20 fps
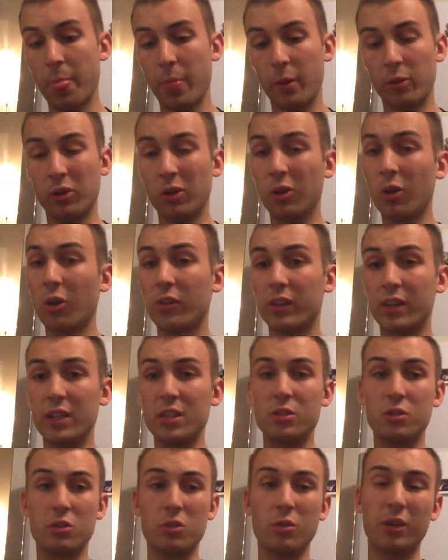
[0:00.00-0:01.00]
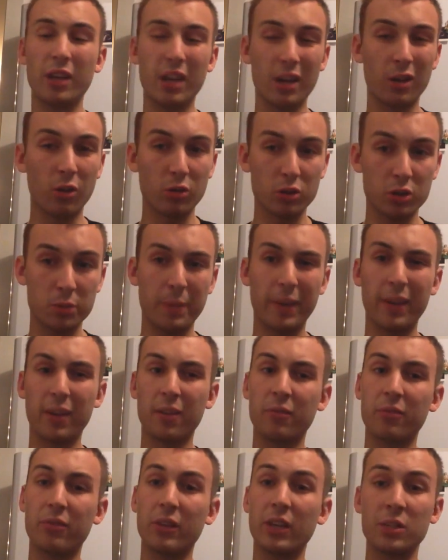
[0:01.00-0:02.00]
On a lot of these you do get a lot of spitting
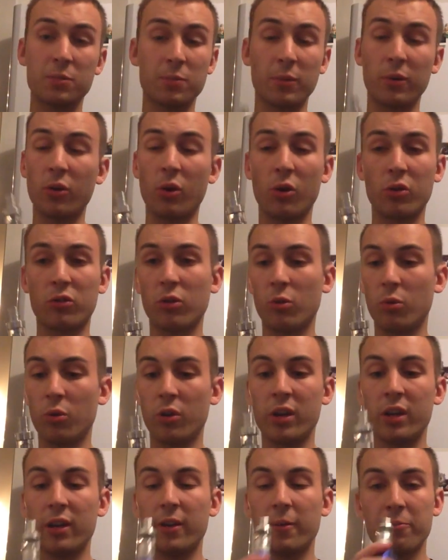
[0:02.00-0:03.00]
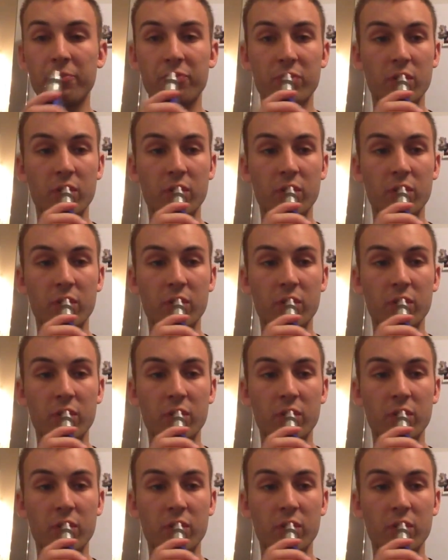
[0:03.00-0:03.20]
and things, but not at all on here.